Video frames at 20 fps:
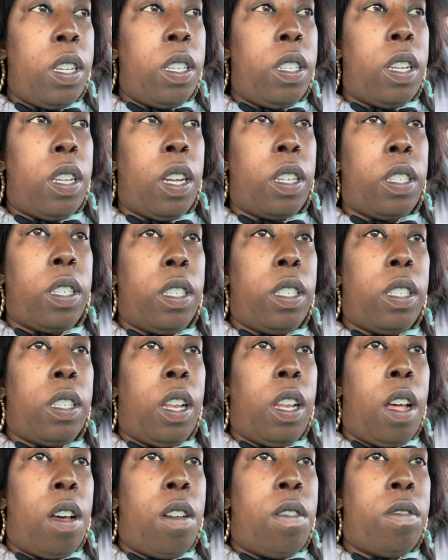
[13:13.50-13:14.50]
Take these
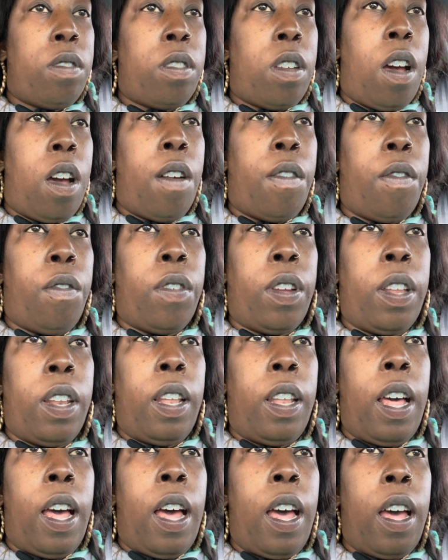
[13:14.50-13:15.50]
clothes off,
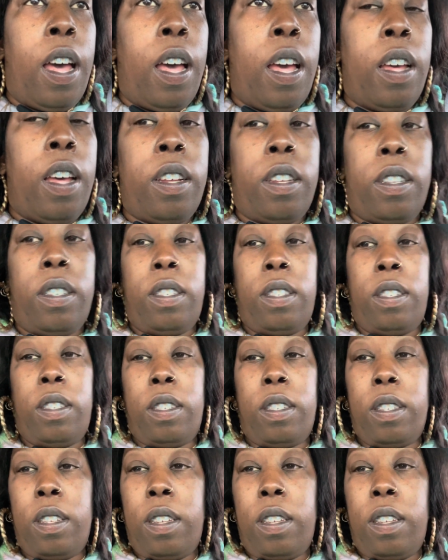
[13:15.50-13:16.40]
relax.